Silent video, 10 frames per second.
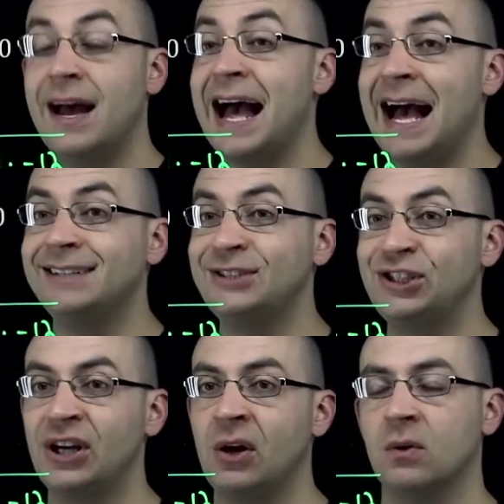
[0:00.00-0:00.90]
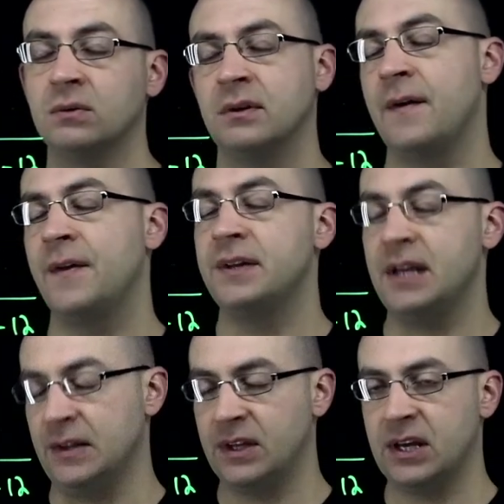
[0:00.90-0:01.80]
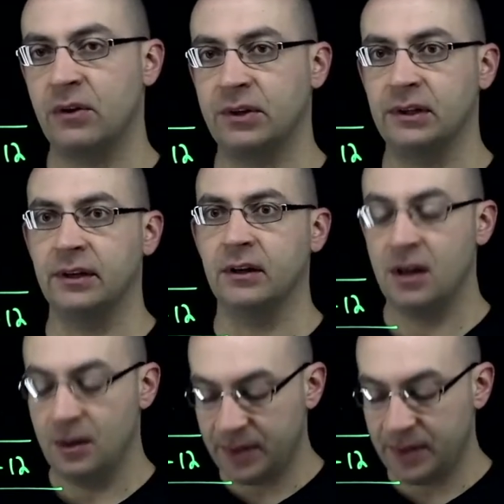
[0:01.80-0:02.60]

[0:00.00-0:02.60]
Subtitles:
as shown in the calculator,